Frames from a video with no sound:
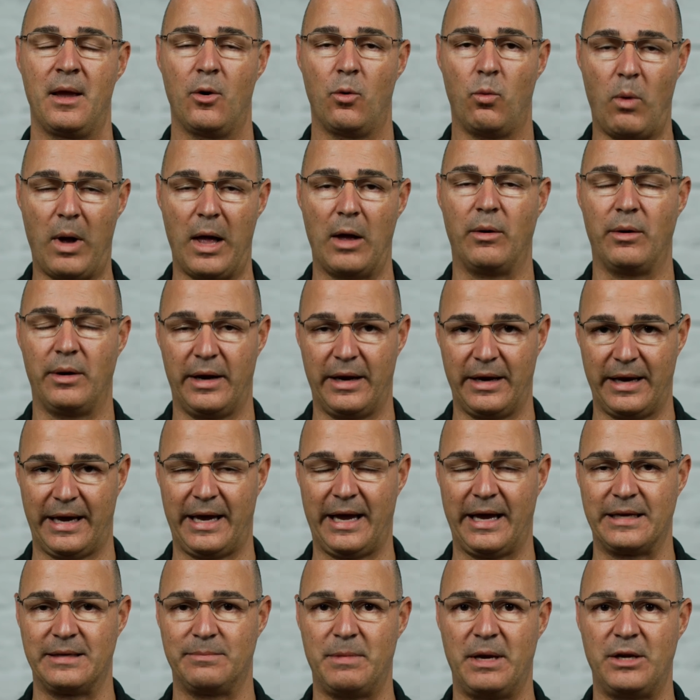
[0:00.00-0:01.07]
while, like
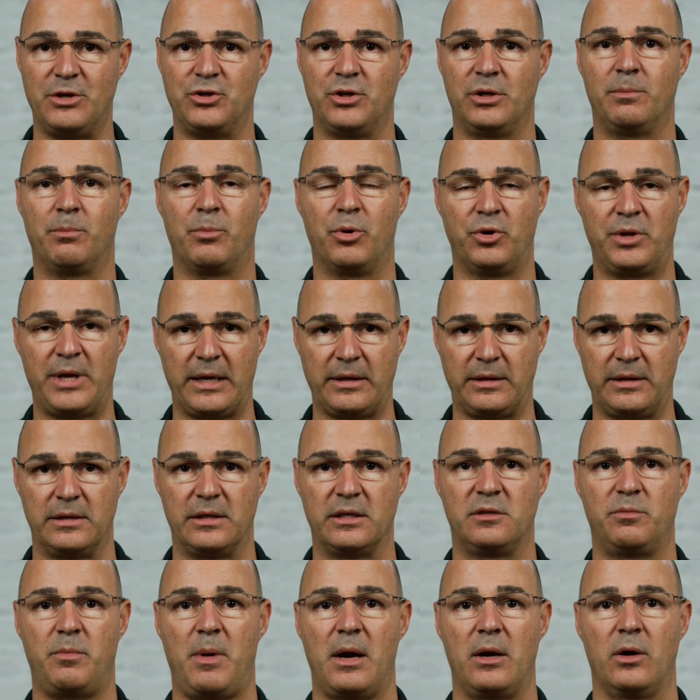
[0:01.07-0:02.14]
I mentioned, protecting the
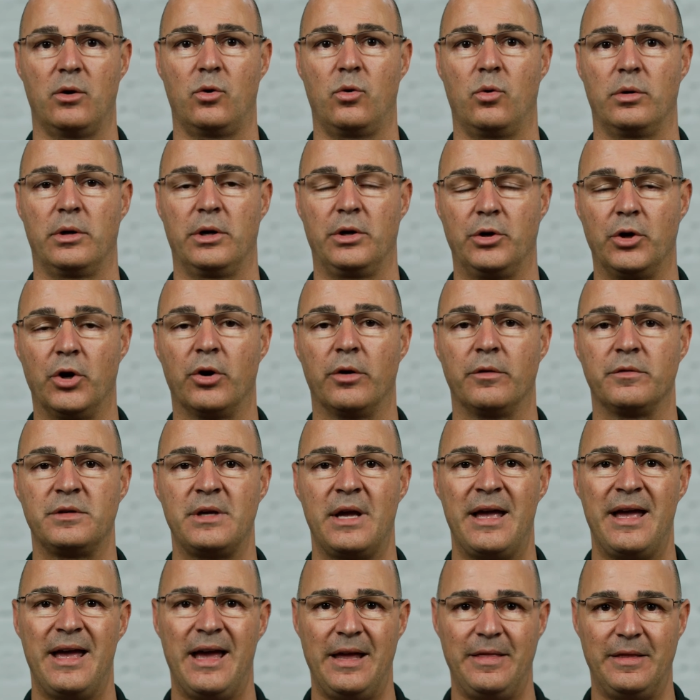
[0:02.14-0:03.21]
spinal cord and nerves,
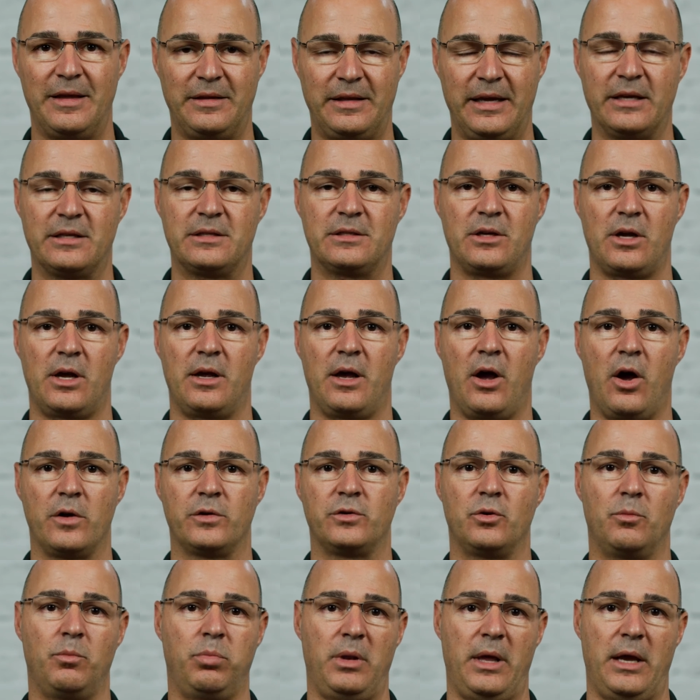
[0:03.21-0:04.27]
and the discs
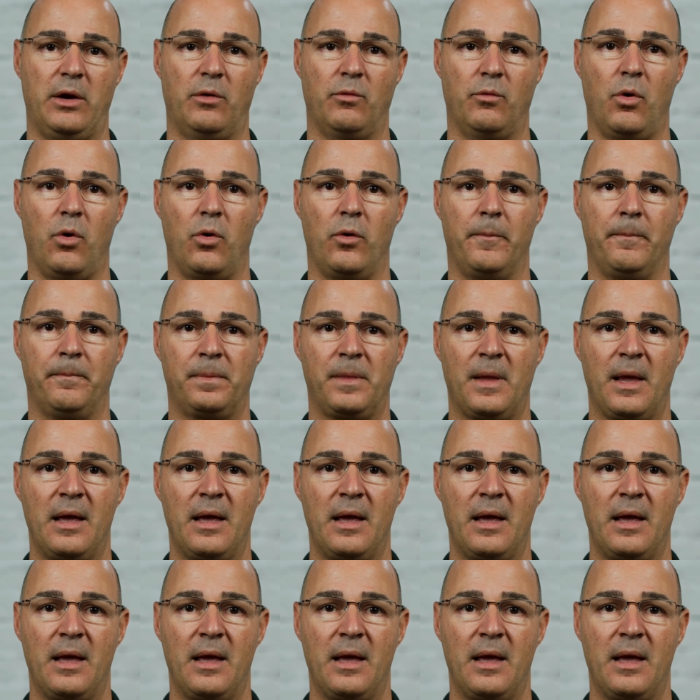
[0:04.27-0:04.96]
also play a role.